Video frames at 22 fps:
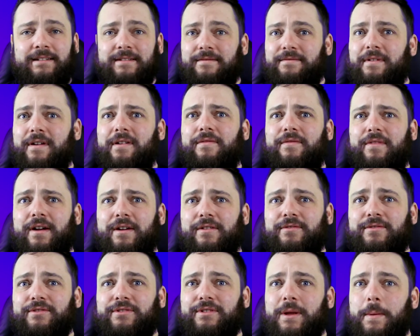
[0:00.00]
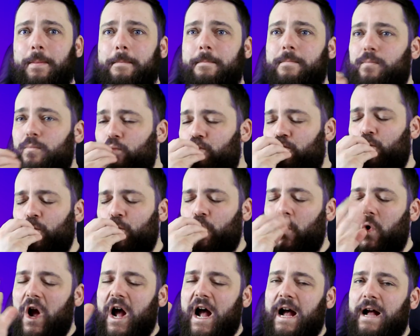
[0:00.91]
Fae Fighters.
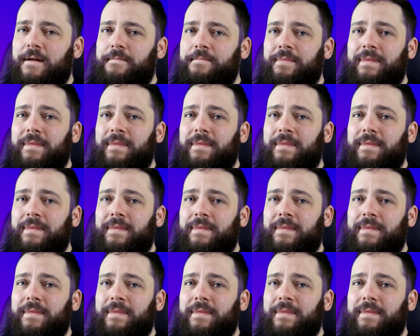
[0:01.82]
Mwah.